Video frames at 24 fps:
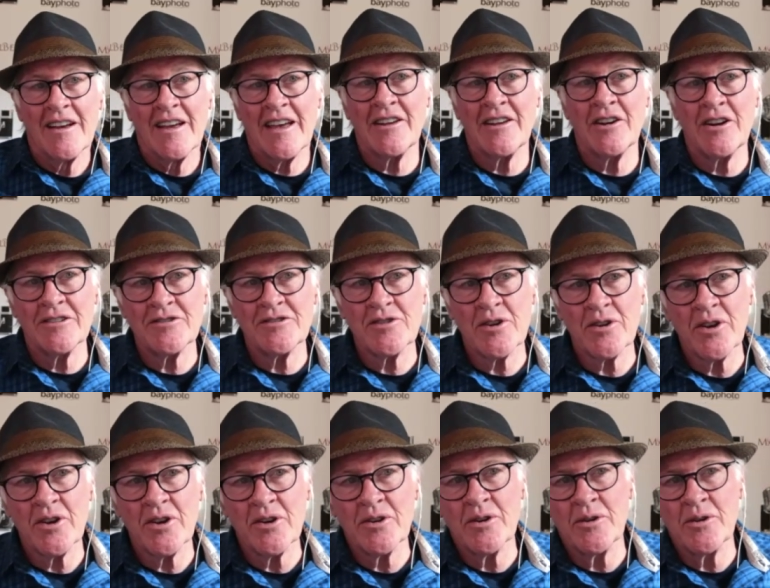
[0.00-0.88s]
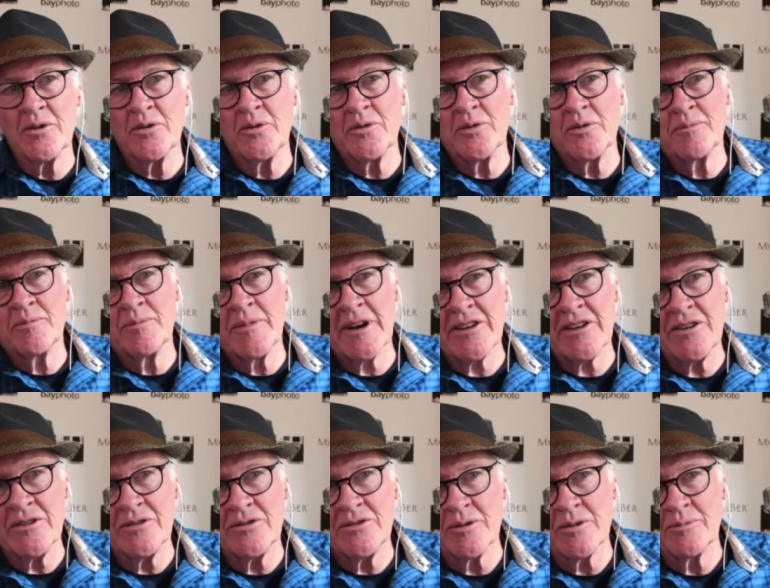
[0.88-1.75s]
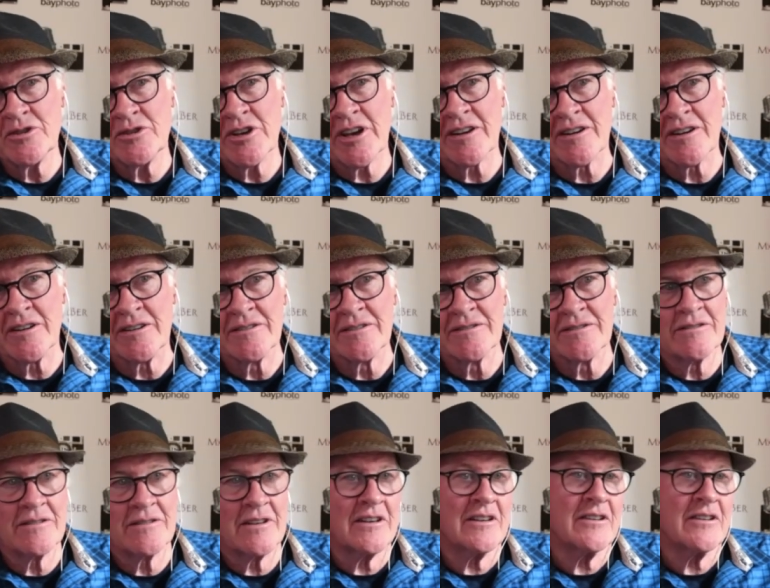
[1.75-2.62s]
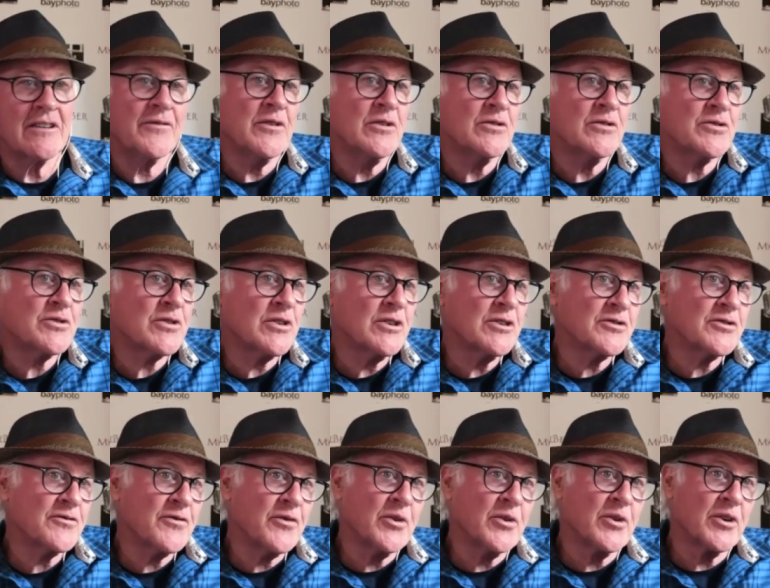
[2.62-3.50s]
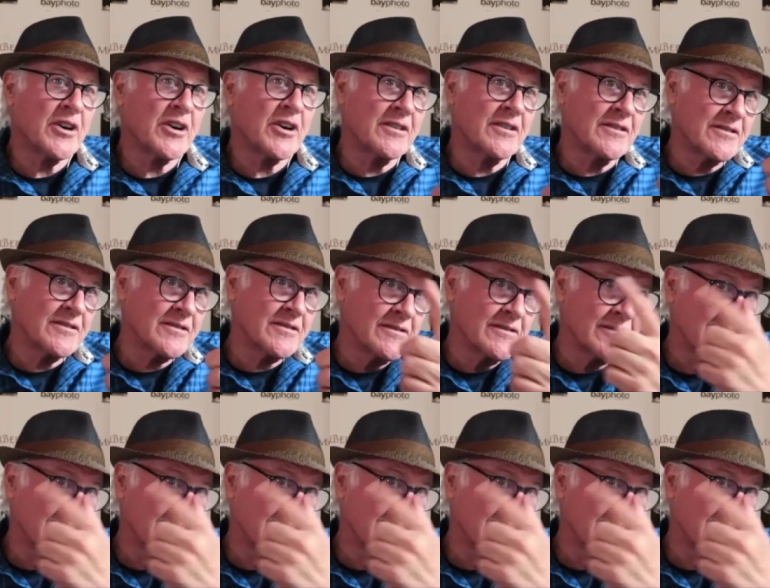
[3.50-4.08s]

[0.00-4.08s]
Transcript: and also go to my youtube channel if you search for